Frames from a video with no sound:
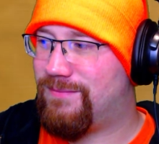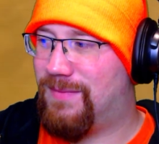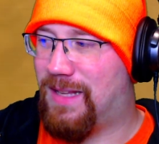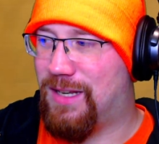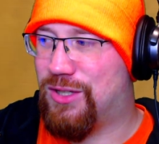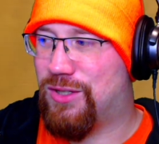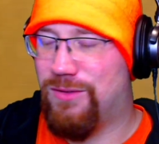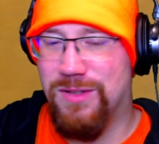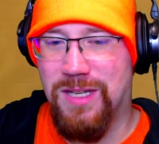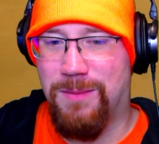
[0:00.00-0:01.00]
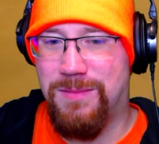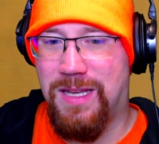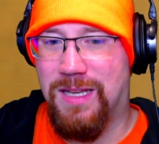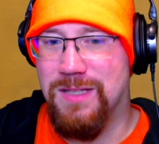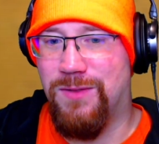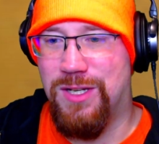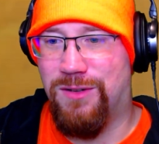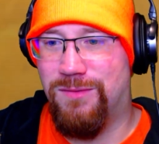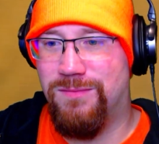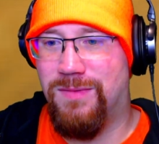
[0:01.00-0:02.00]
Then you choose to update, because if you
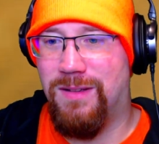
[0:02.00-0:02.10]
don't,